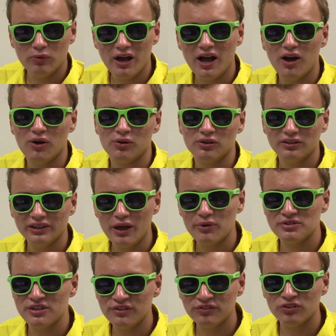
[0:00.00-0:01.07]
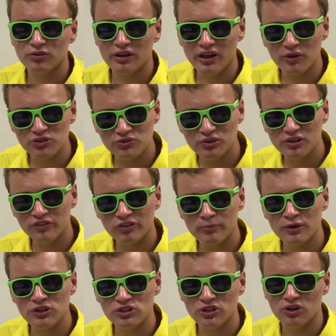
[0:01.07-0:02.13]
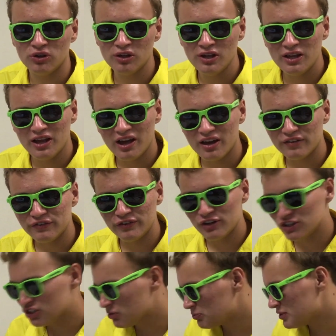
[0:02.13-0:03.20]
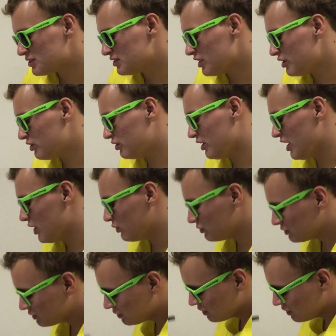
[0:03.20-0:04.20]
Wow, that was really informational. Gotta finish up this letter now.